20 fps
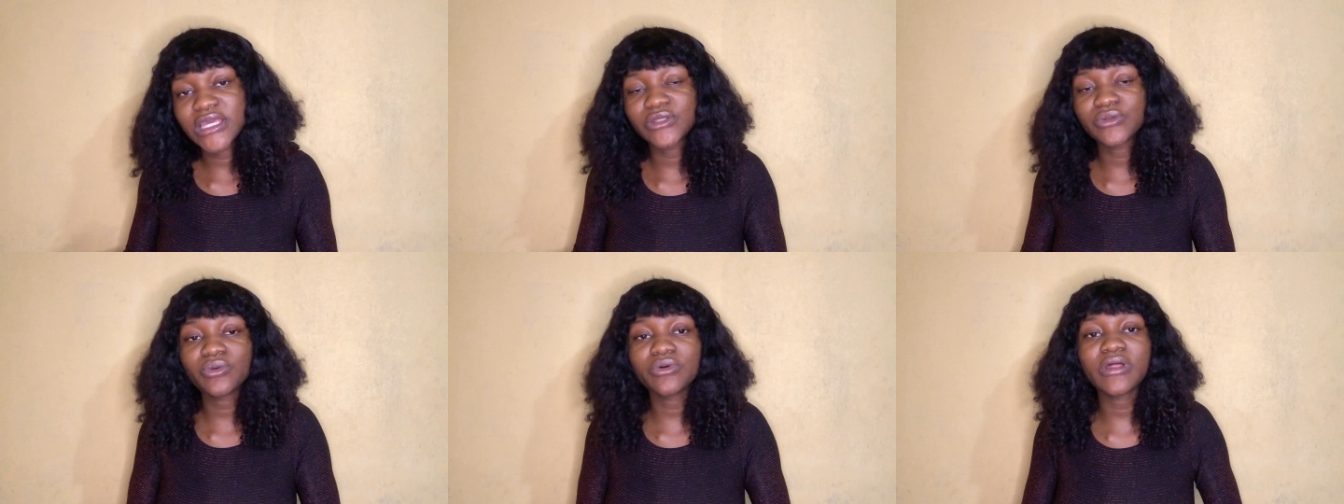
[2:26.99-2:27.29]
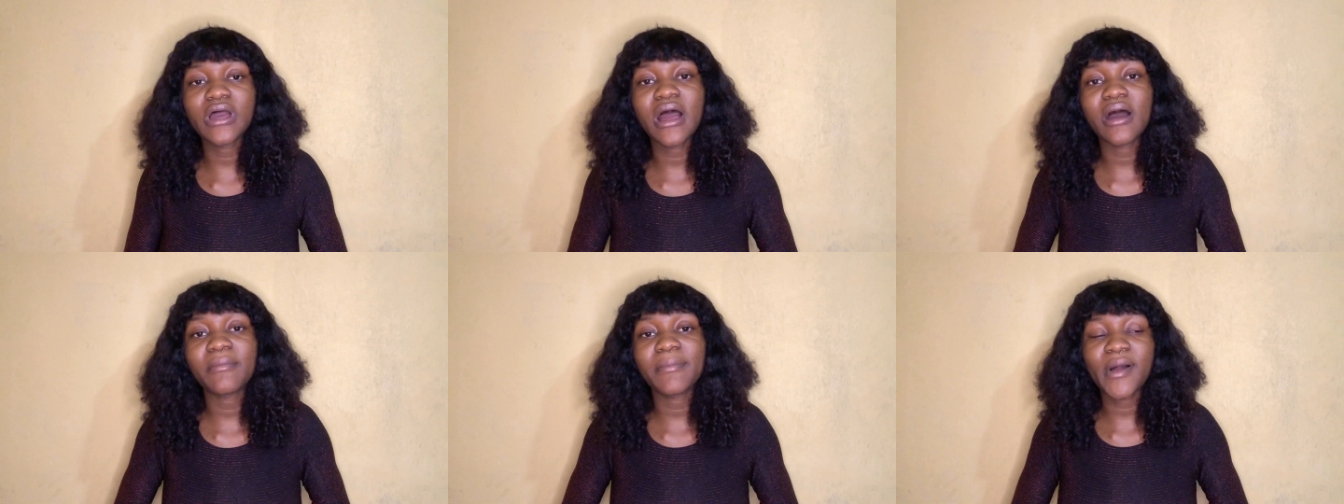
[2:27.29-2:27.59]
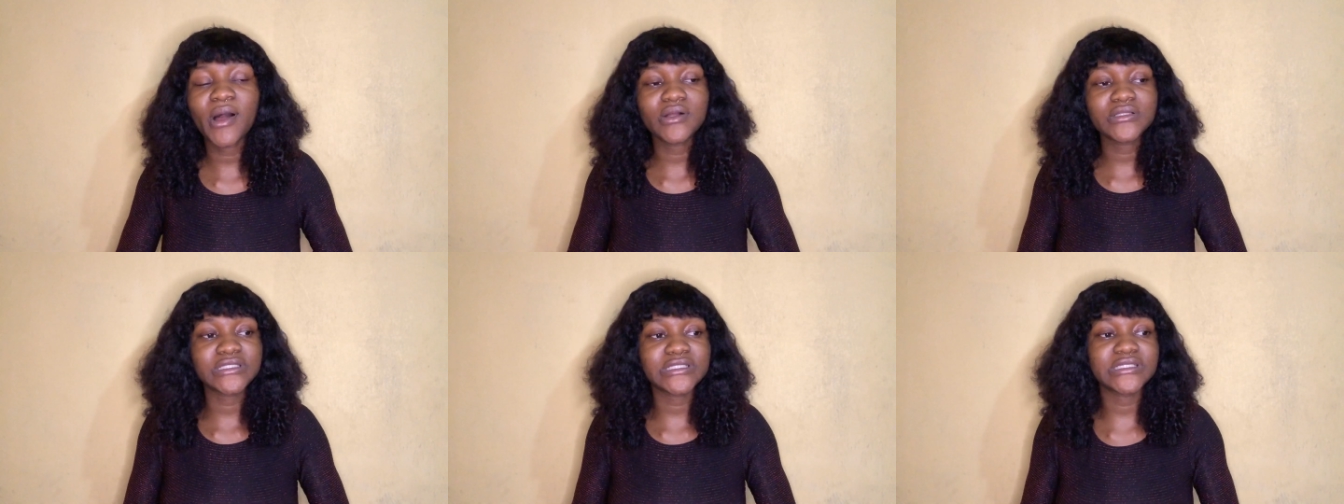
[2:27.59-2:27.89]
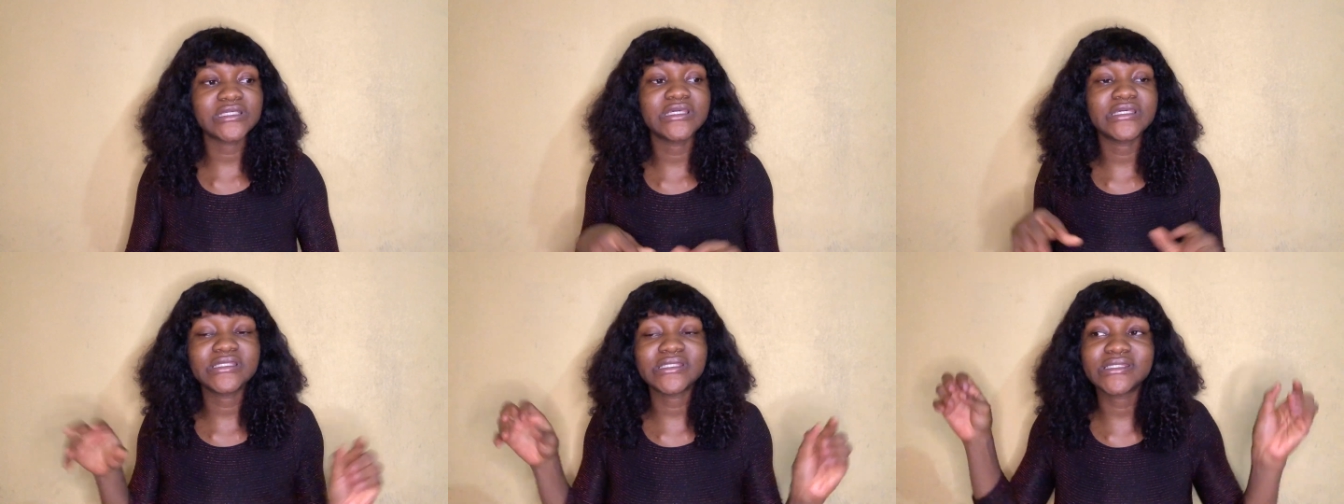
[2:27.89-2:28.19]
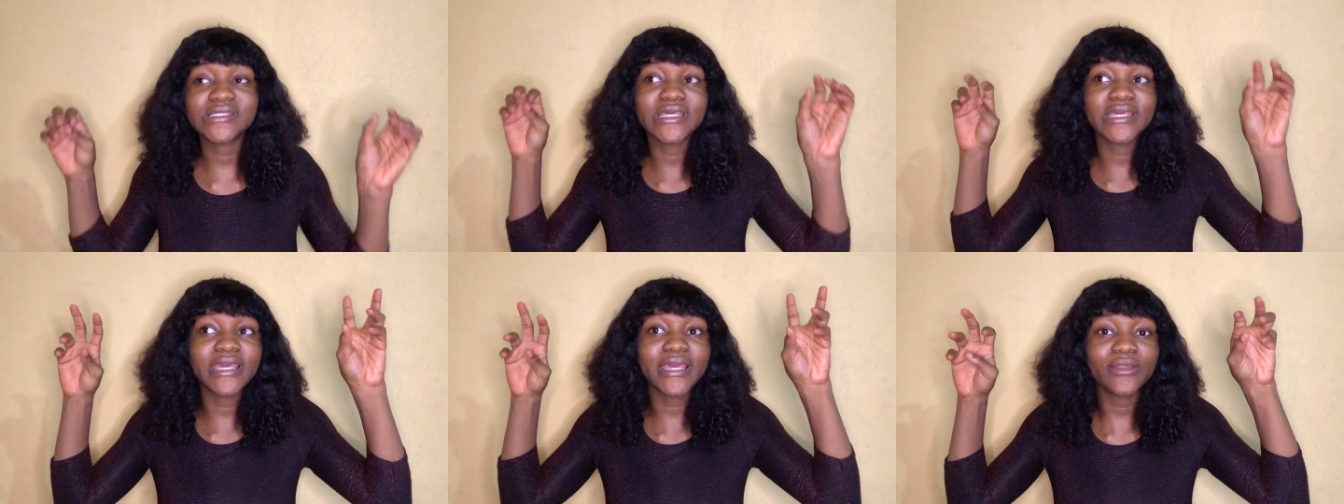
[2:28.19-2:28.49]
He told her about the
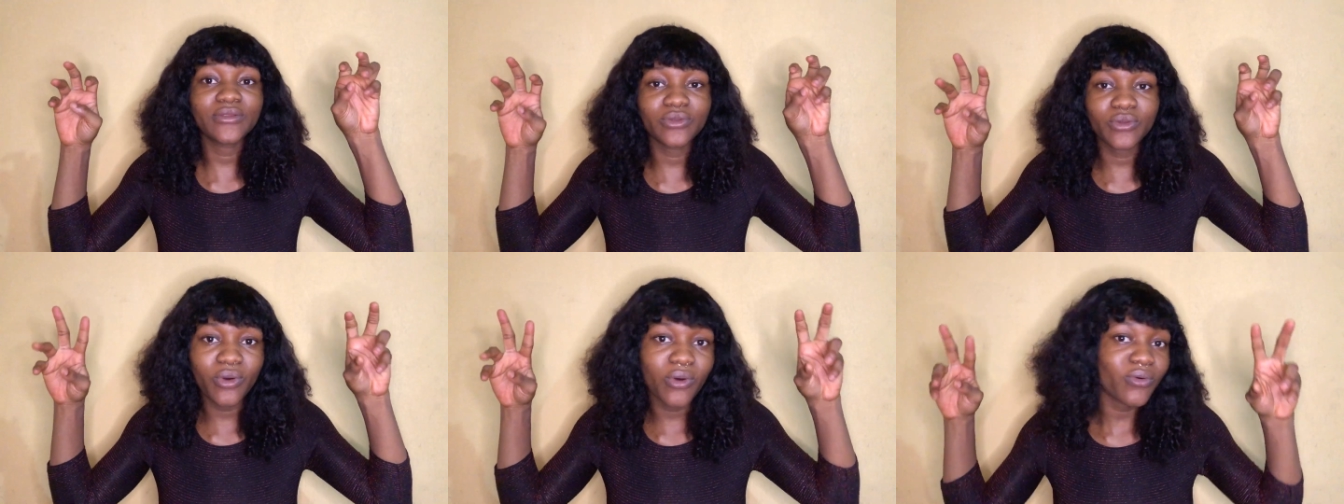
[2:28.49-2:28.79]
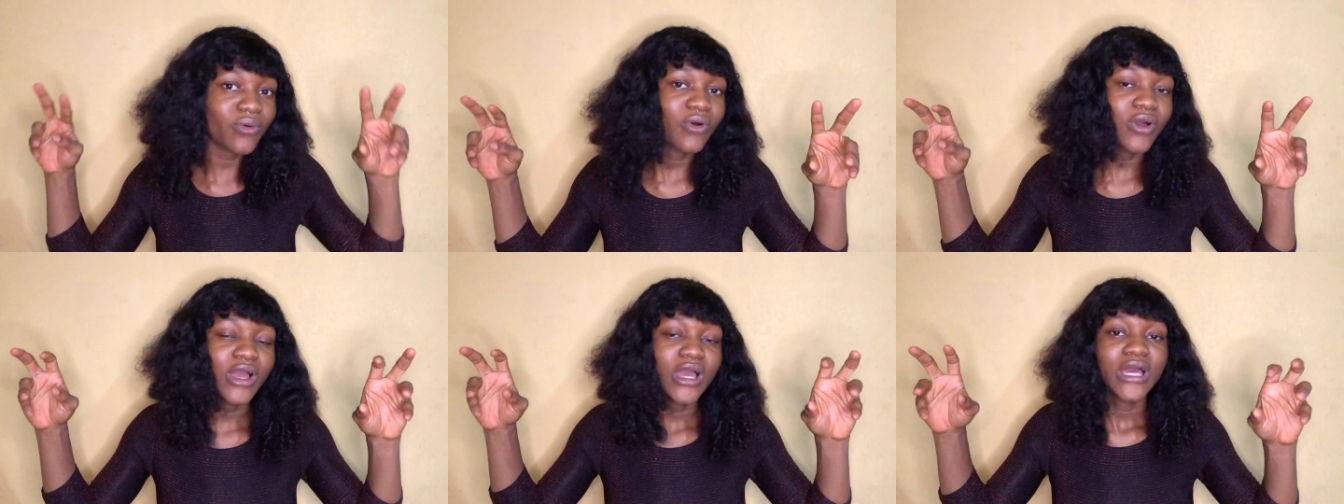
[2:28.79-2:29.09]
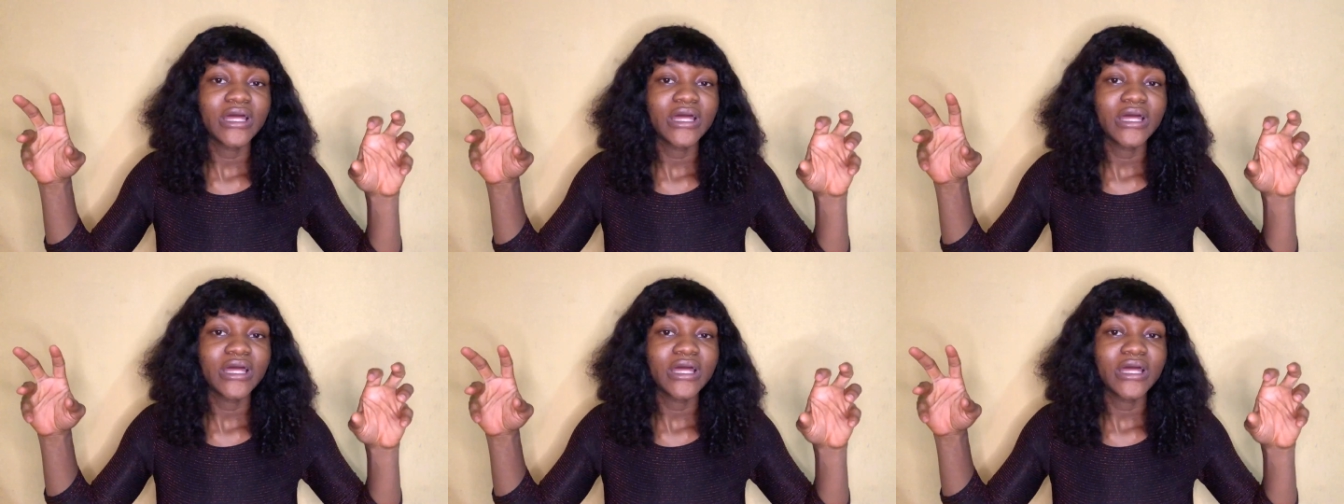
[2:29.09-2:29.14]
instigator,